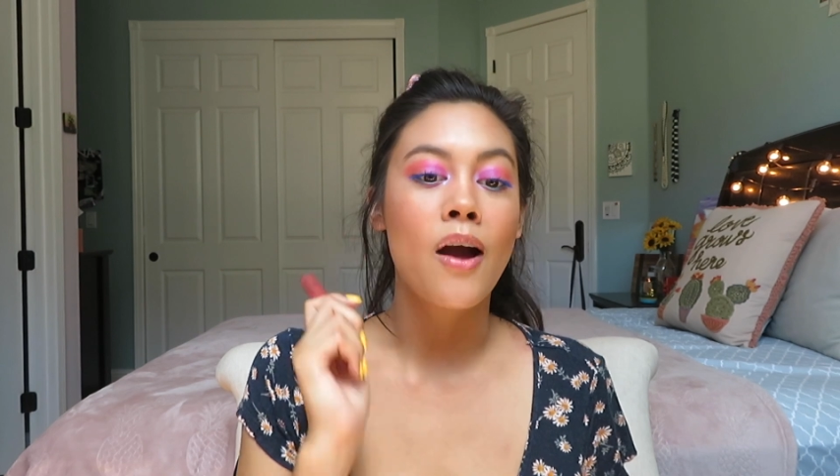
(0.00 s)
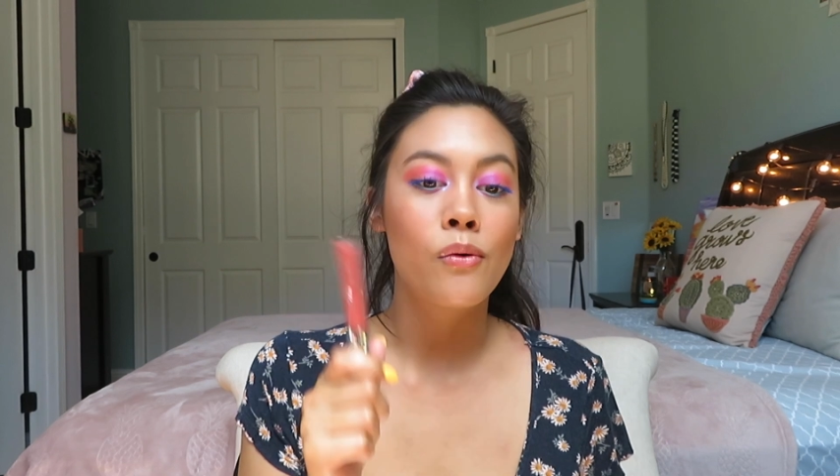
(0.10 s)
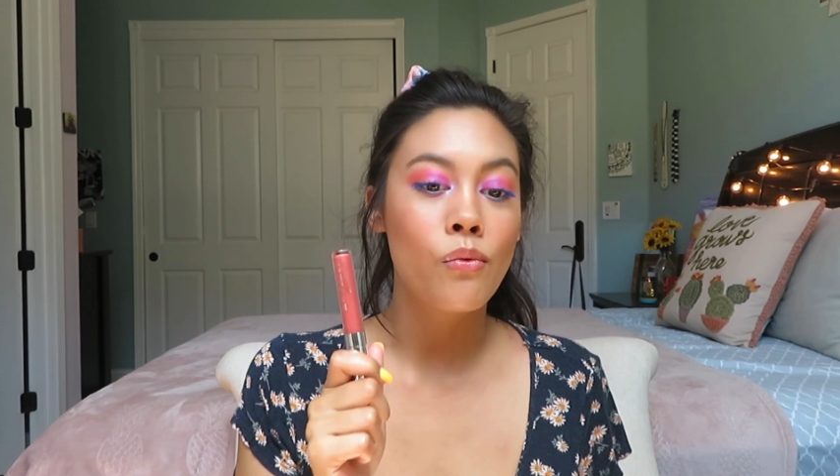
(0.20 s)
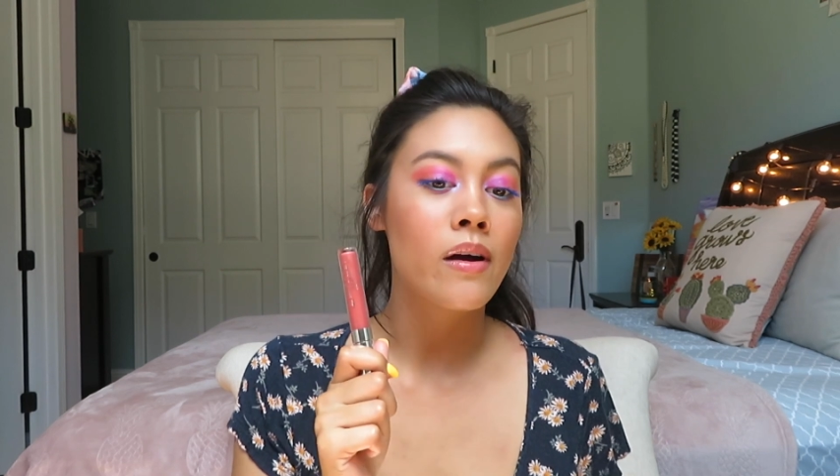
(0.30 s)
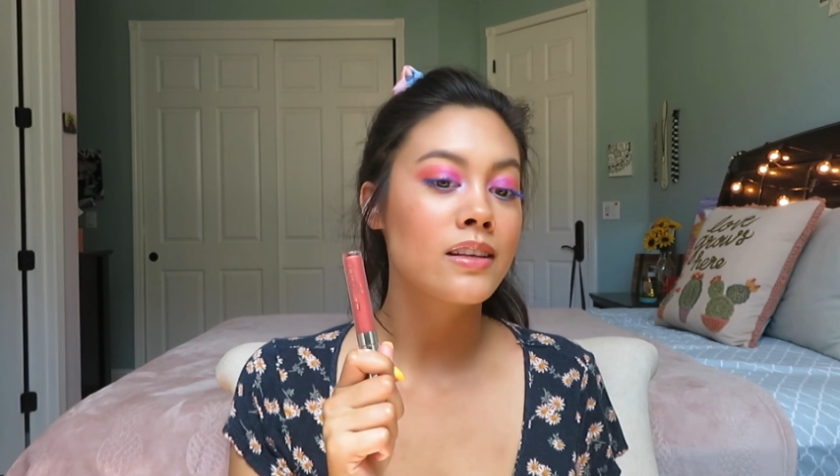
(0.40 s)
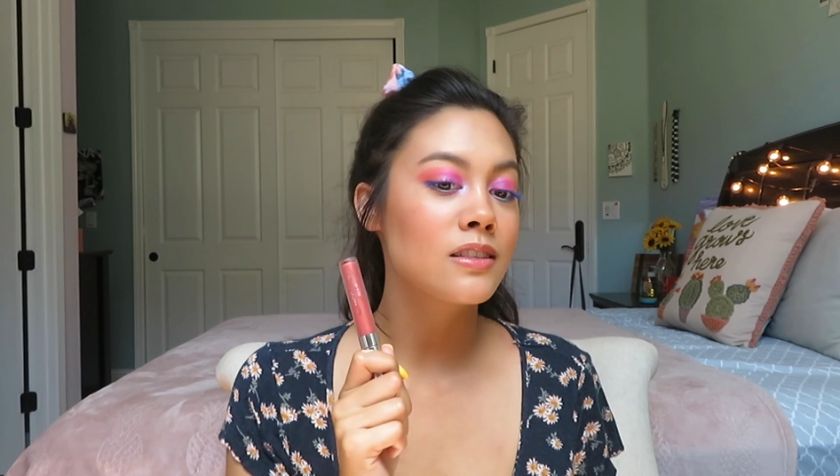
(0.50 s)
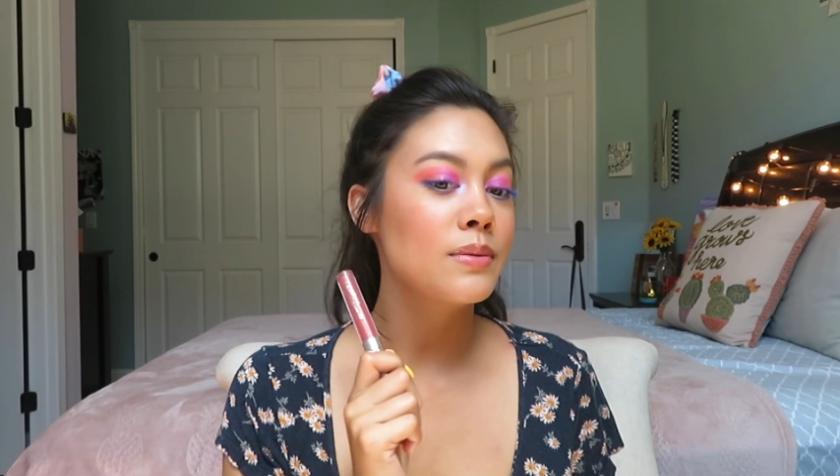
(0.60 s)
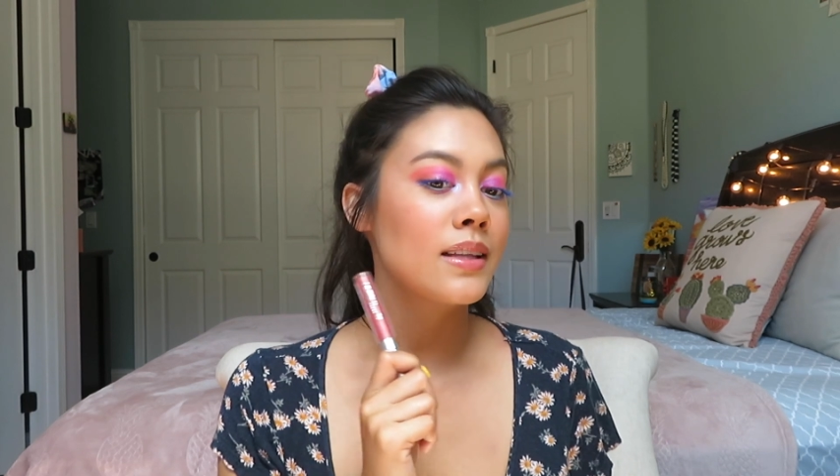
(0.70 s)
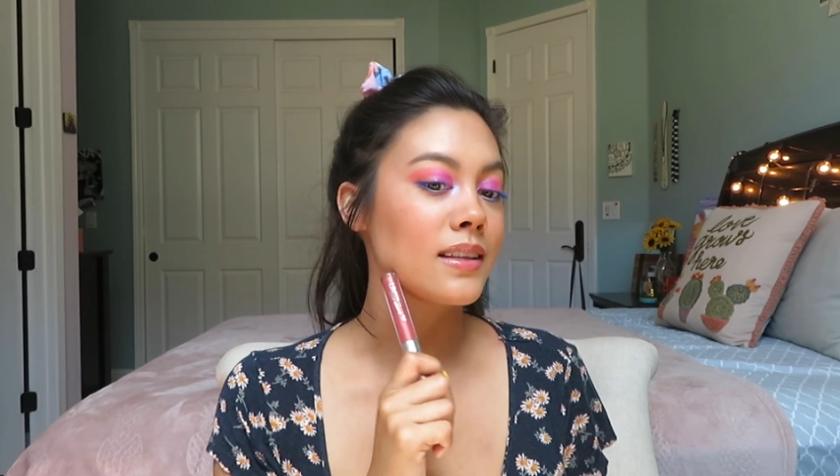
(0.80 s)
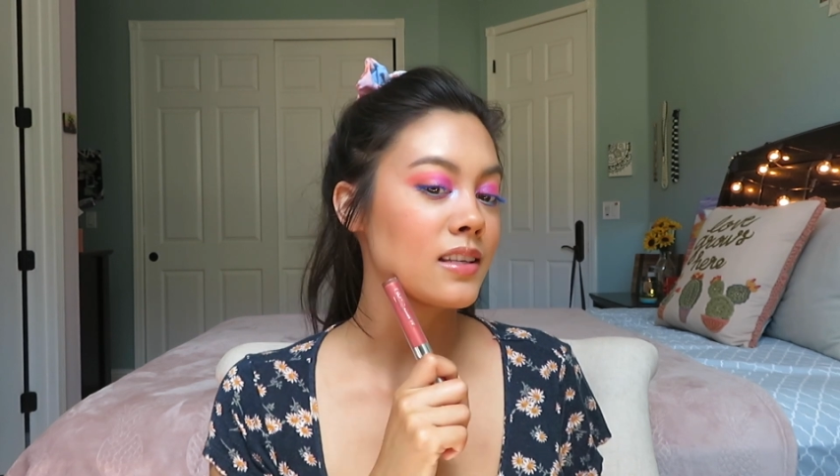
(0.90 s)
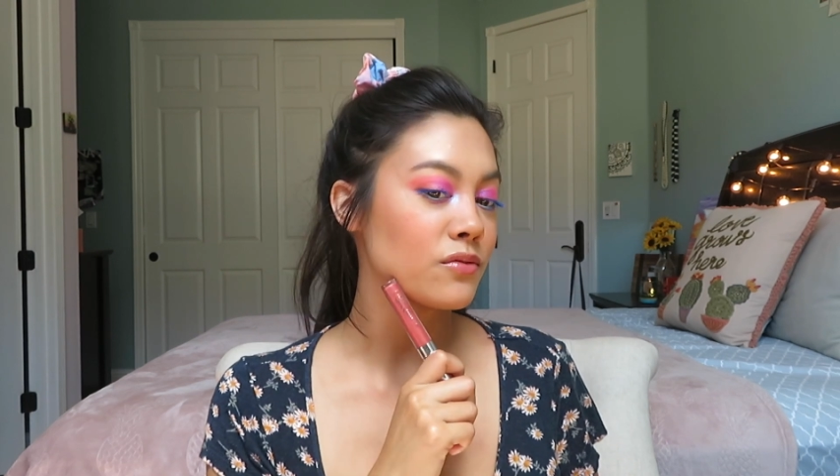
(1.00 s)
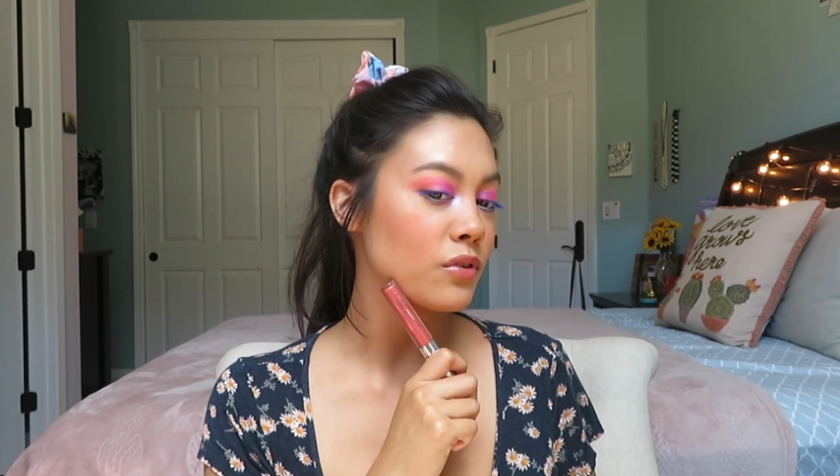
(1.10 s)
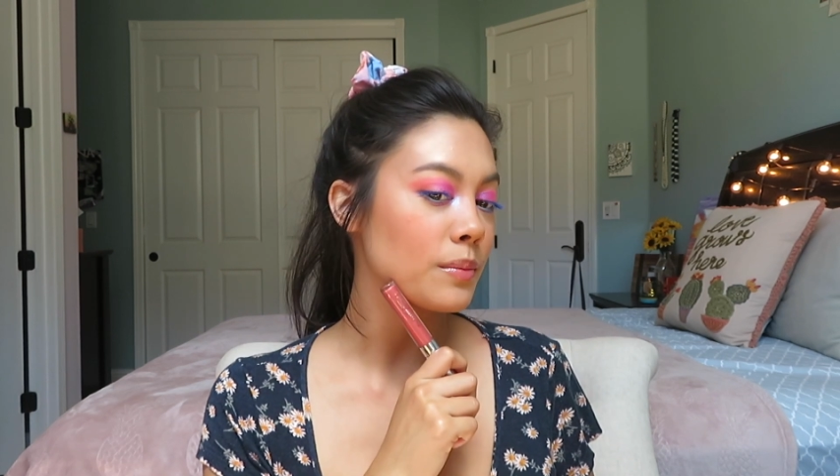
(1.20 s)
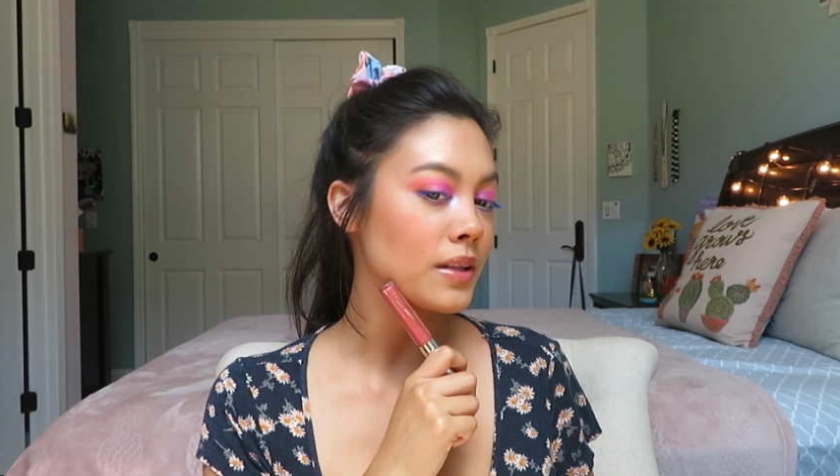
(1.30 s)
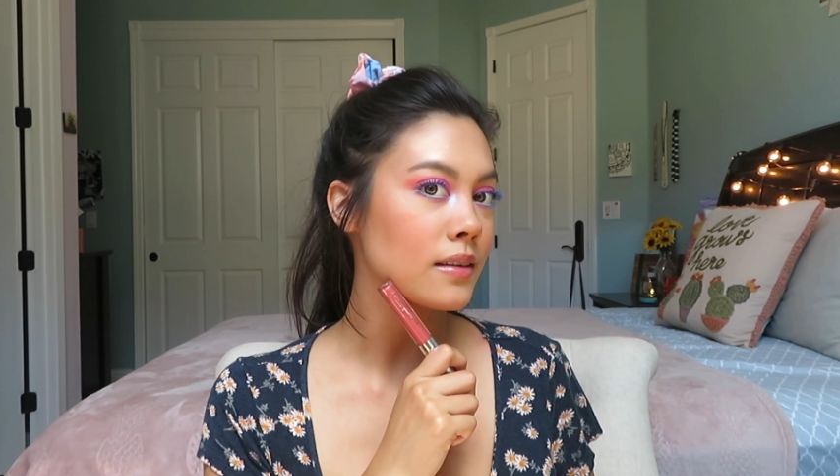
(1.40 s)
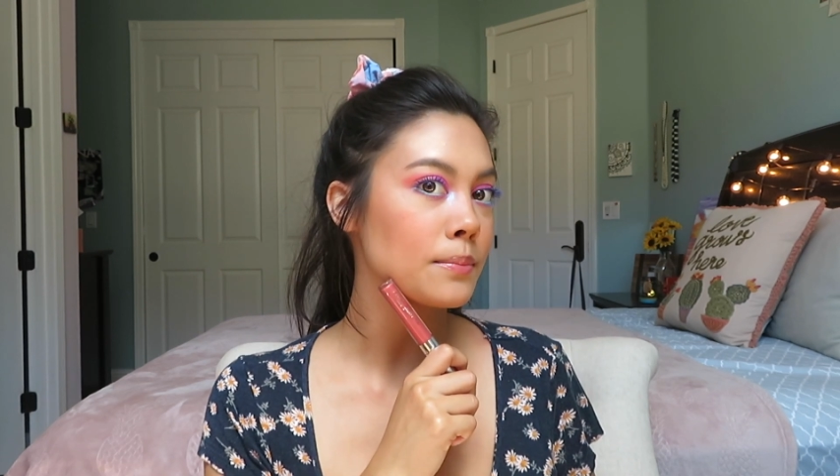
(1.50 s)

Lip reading: I would want it to be like this formula.